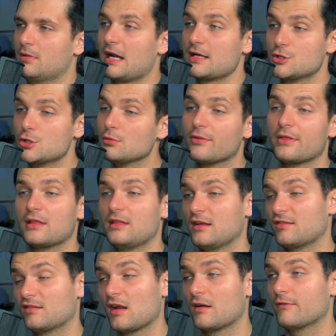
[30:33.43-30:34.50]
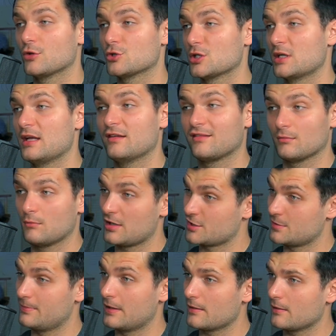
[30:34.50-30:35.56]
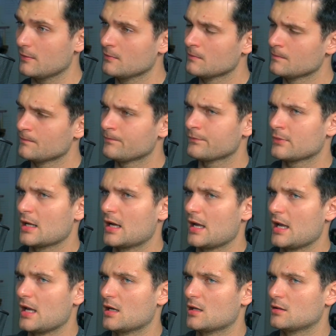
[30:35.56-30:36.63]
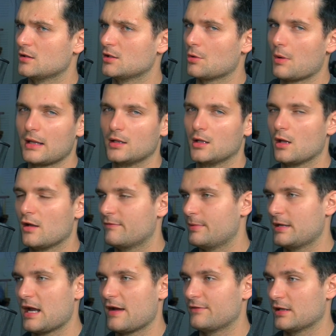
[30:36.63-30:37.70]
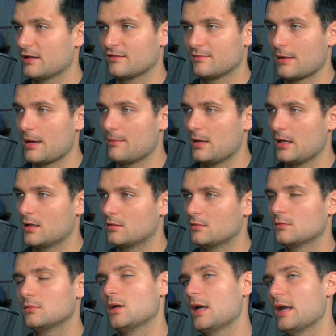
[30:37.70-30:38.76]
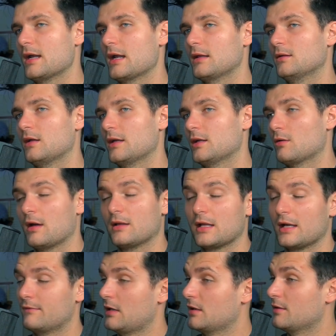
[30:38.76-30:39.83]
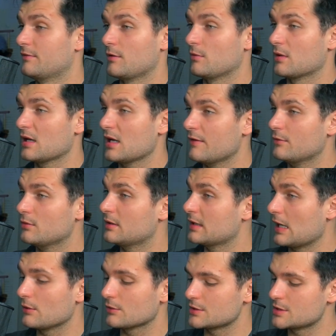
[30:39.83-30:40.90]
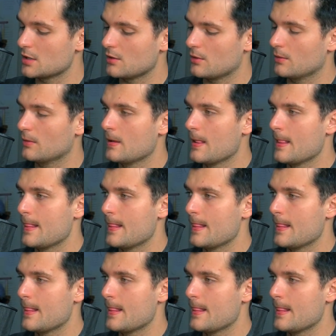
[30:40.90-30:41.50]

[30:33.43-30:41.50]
But I do think the extended version is much better. And, you know, I love Ben Affleck as Batman, and I love Henry Cavill and Gal Gadot.